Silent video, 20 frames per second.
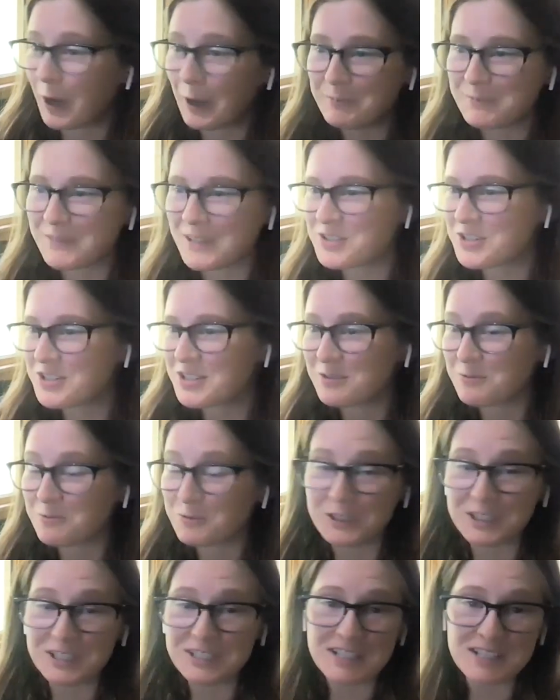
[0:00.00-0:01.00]
that's just a
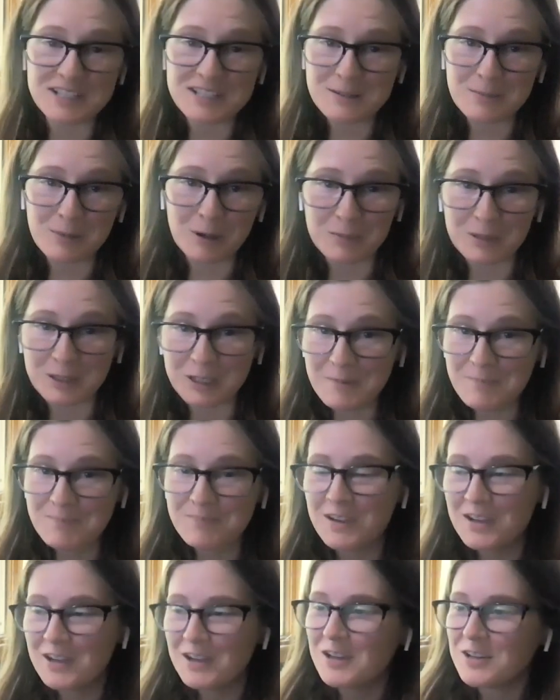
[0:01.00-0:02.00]
really tasty Barbera.
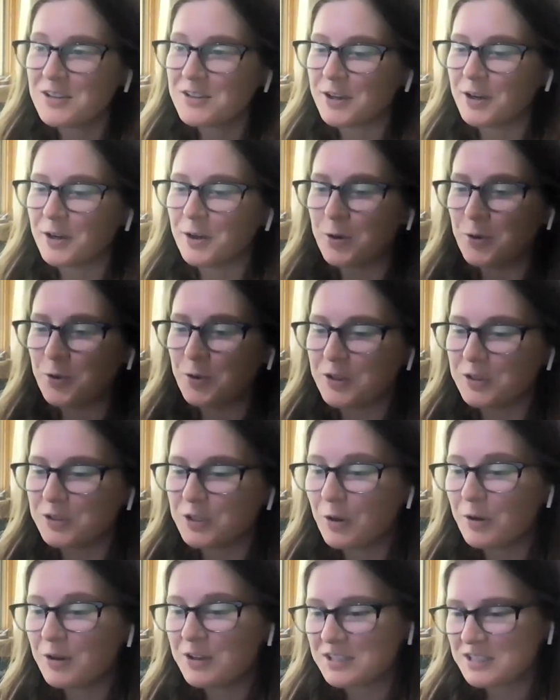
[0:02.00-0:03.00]
So
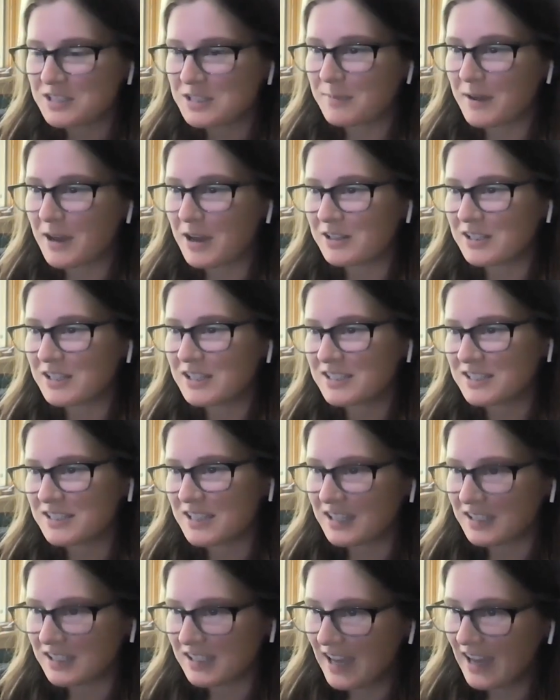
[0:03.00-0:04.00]
knowing this about it,
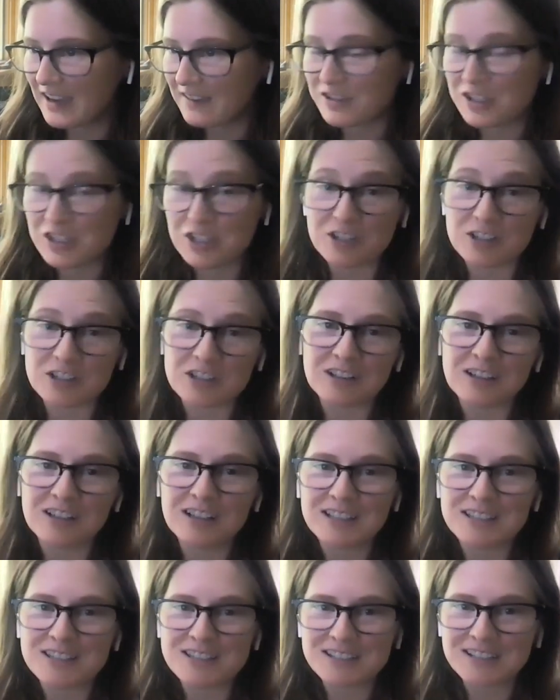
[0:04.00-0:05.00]
it's like heavier.
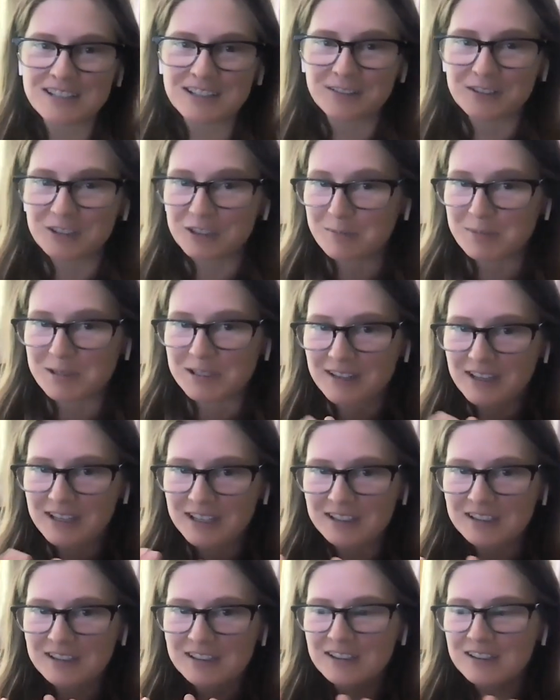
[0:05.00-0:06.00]
It's a little bit
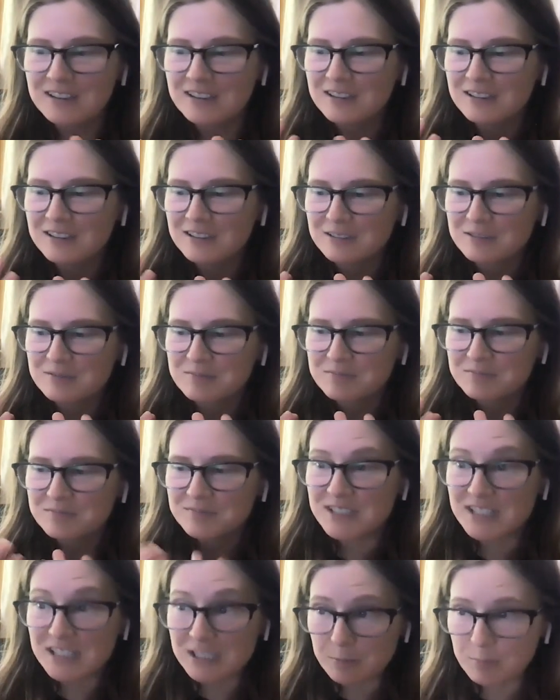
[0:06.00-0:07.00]
like
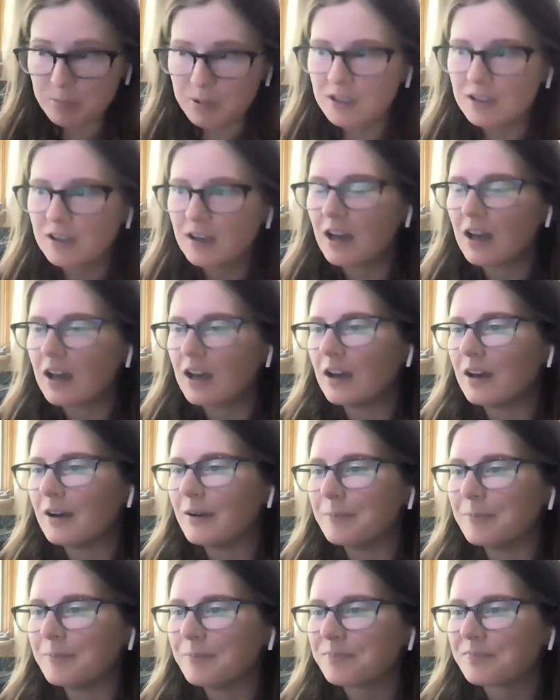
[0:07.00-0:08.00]
deep.
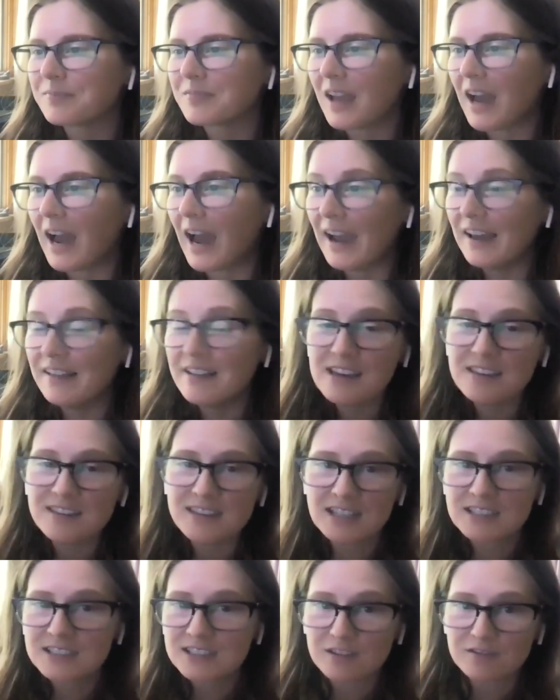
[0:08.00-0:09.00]
I like
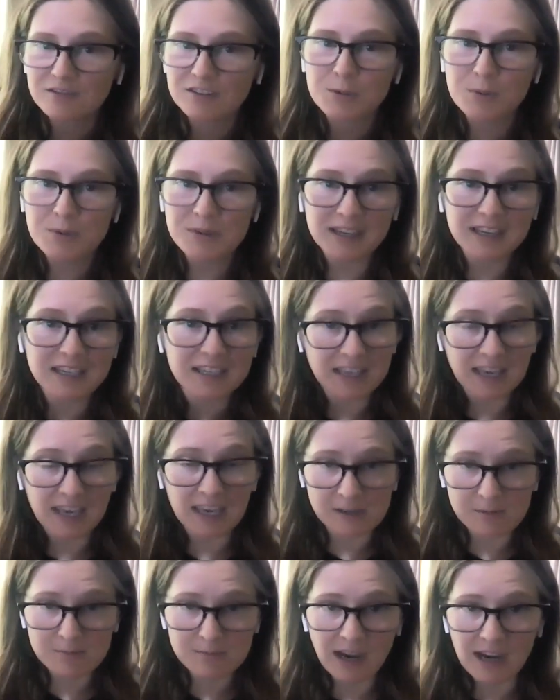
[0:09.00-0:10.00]
the idea of this with like
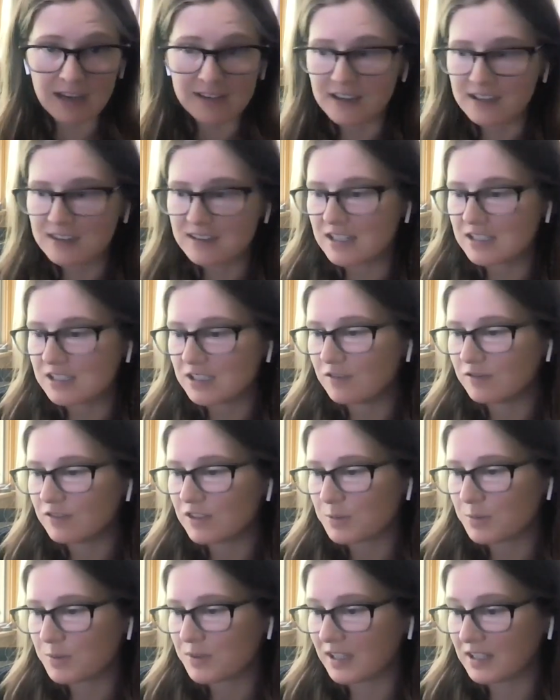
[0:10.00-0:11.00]
game. I like the idea
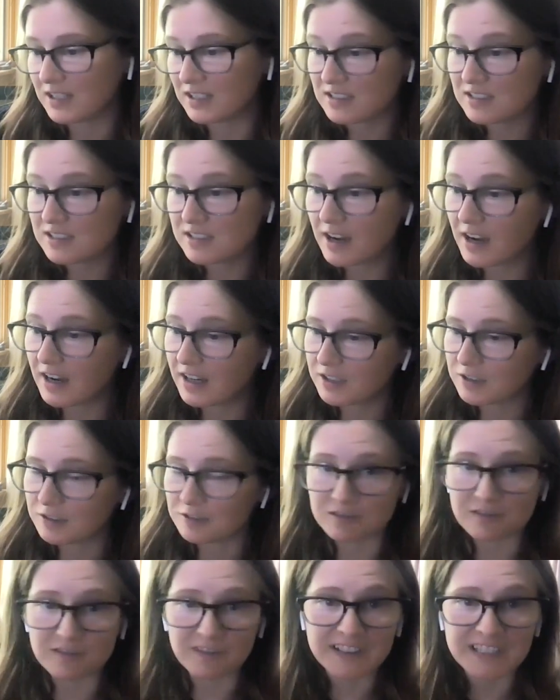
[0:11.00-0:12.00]
of this with like duck
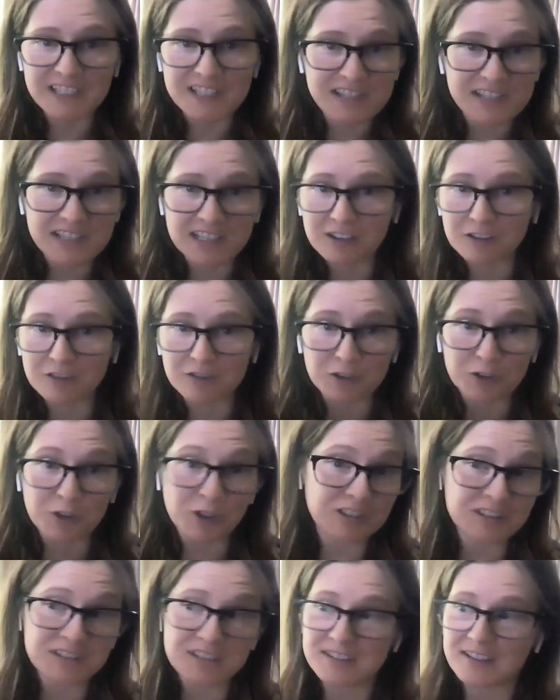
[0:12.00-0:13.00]
or venison, if
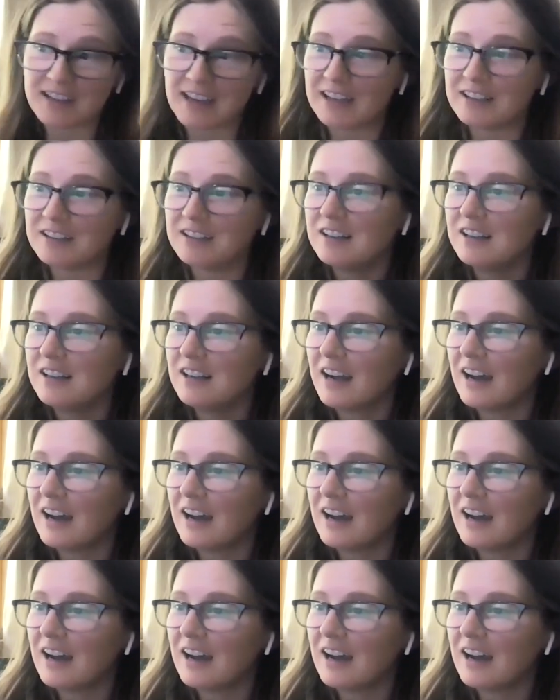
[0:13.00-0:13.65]
you're into that.